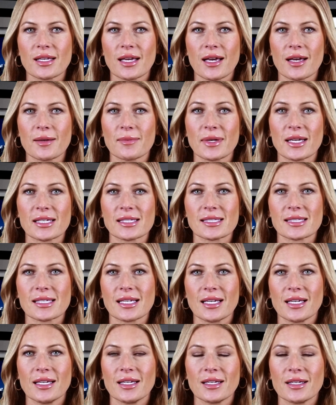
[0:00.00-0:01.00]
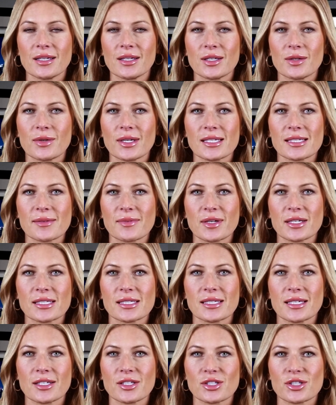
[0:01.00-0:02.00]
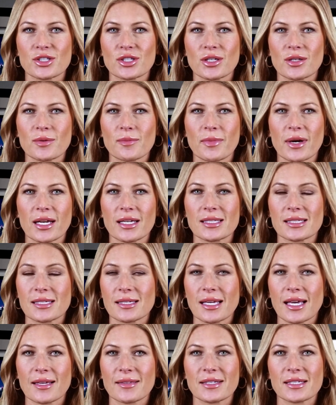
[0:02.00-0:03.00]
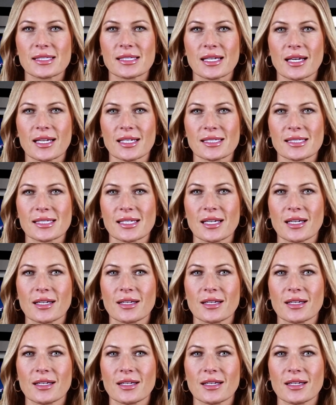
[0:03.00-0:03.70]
has received support from the United Nations Security Council,